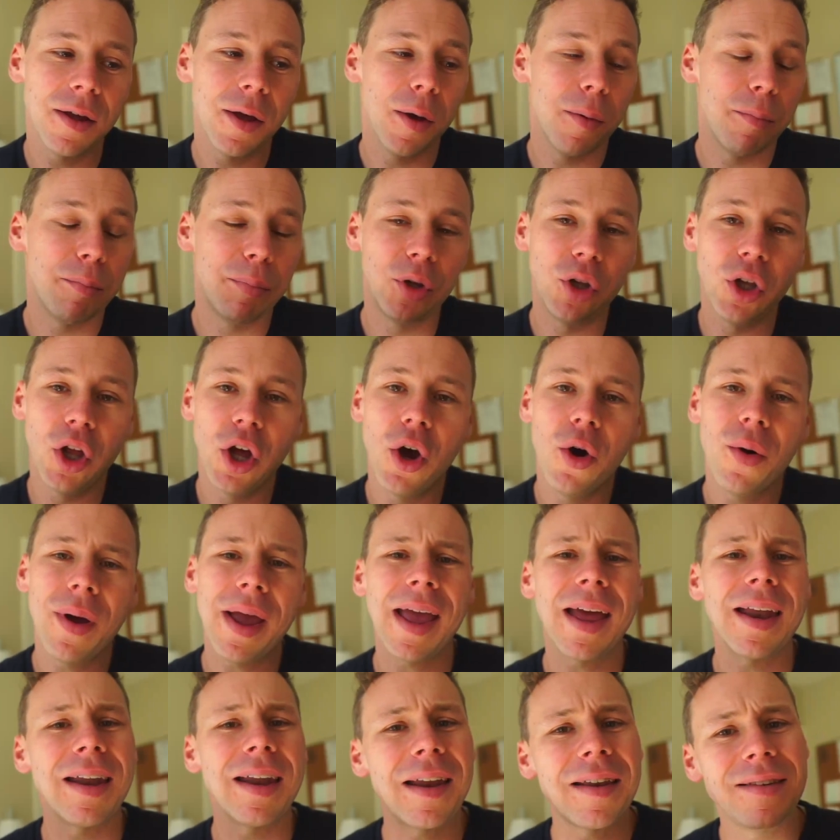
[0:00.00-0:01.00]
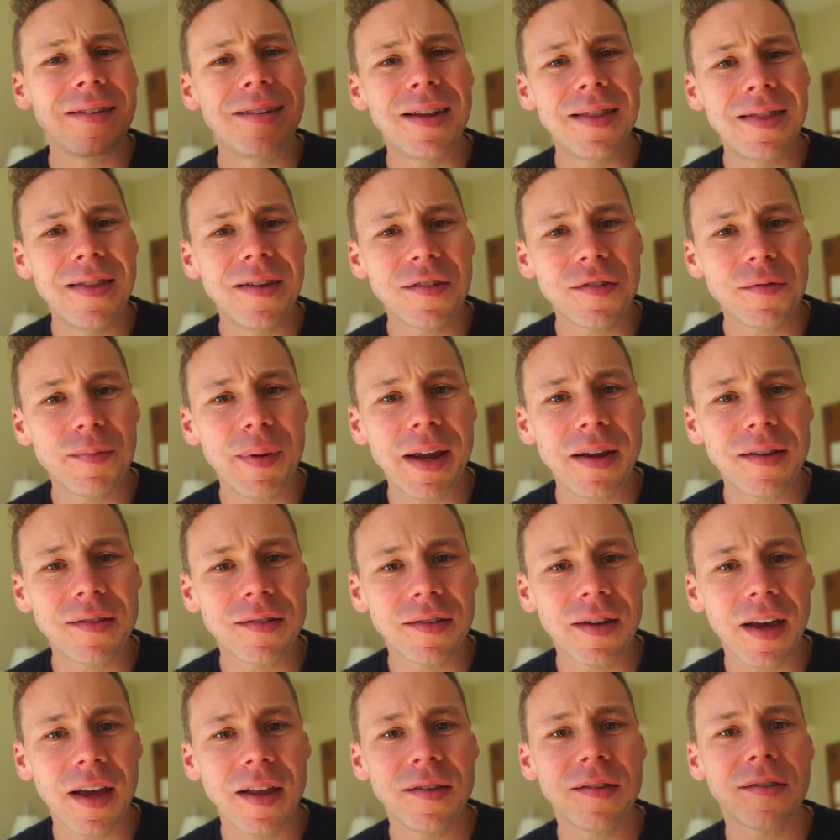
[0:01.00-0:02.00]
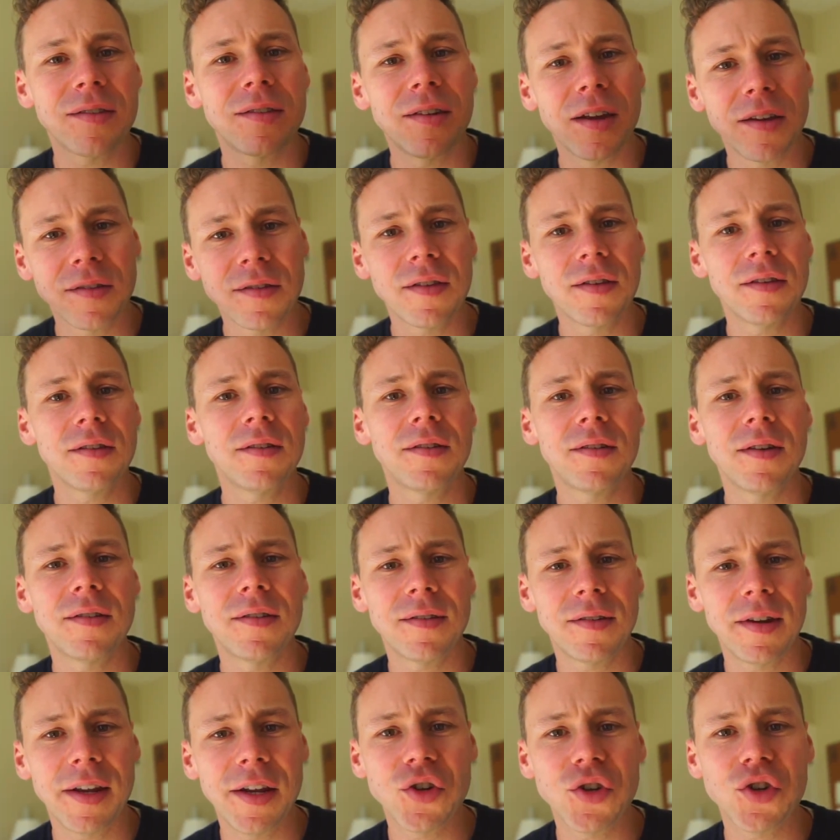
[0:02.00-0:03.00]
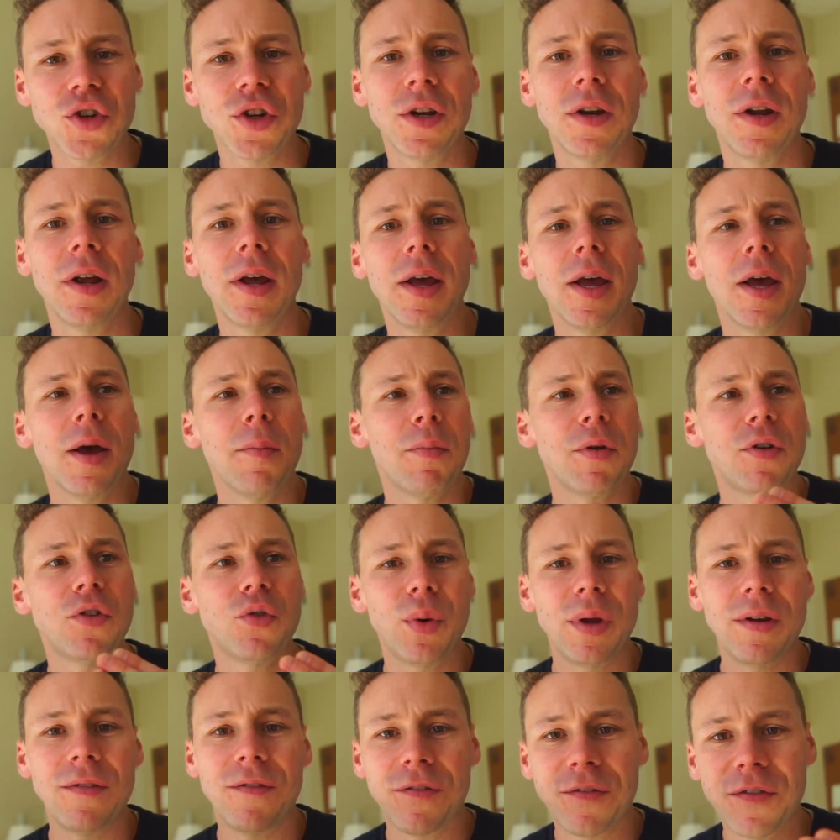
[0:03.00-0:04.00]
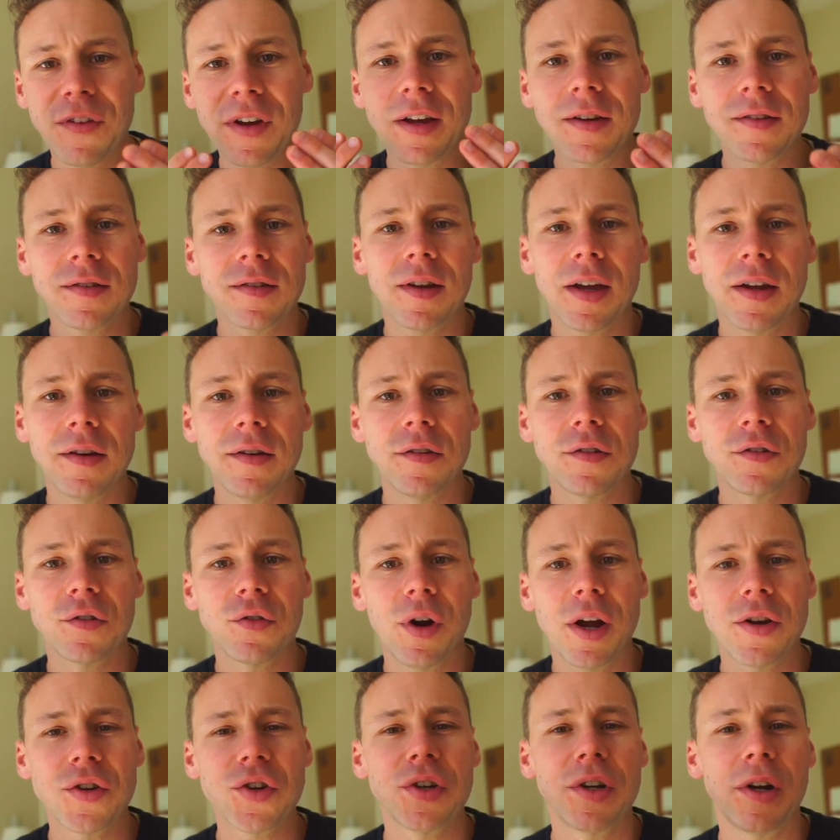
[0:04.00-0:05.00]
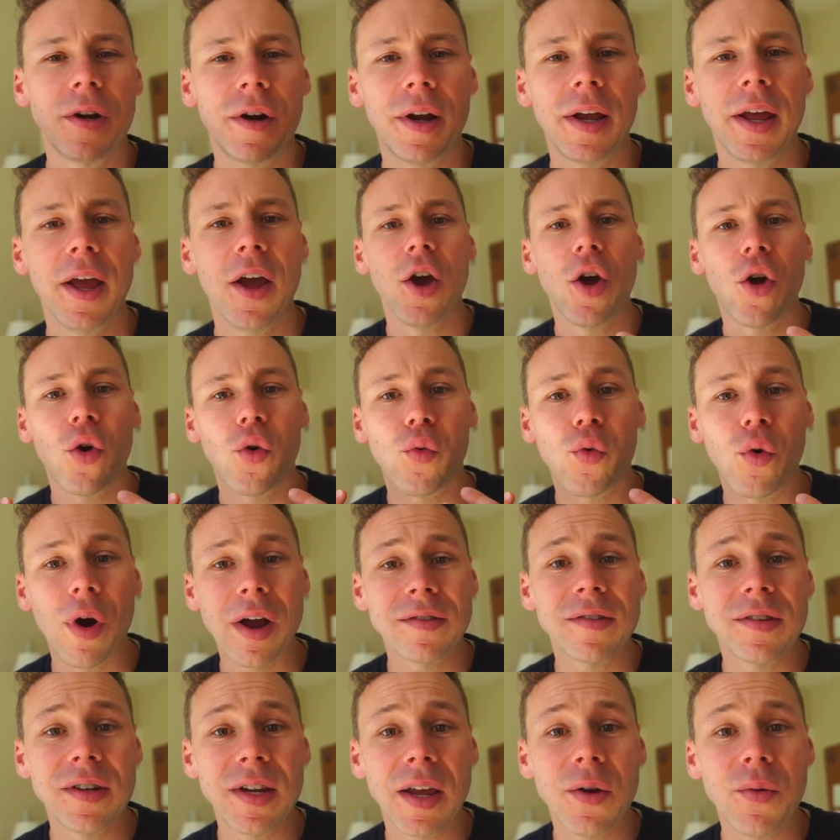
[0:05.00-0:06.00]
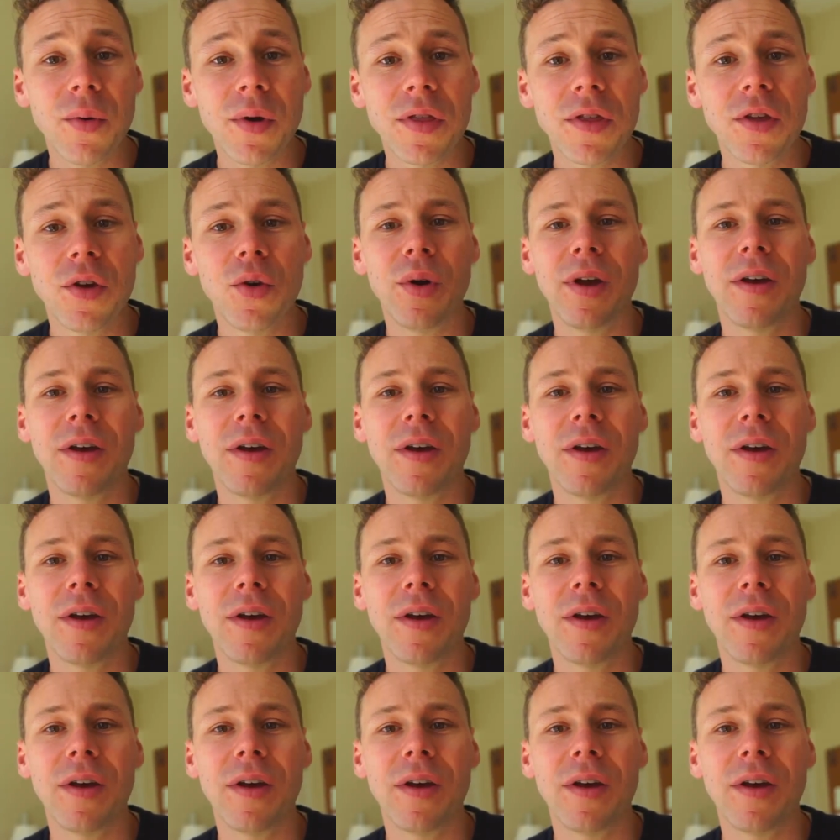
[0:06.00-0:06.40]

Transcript: below. And did this make sense? Does this distinction between fixed and discretionary resonate with you?